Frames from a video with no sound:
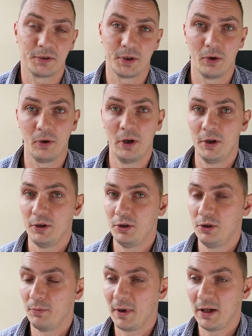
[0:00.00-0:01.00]
So
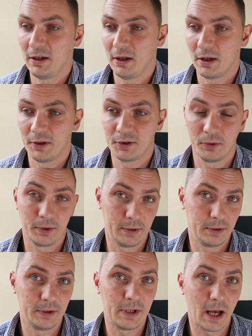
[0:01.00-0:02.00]
you may, so
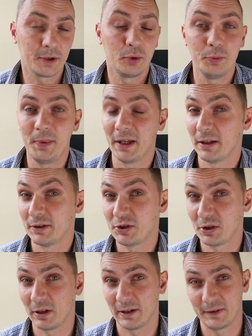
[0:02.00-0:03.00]
that would be an
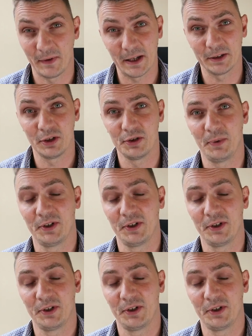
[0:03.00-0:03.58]
additional advantage,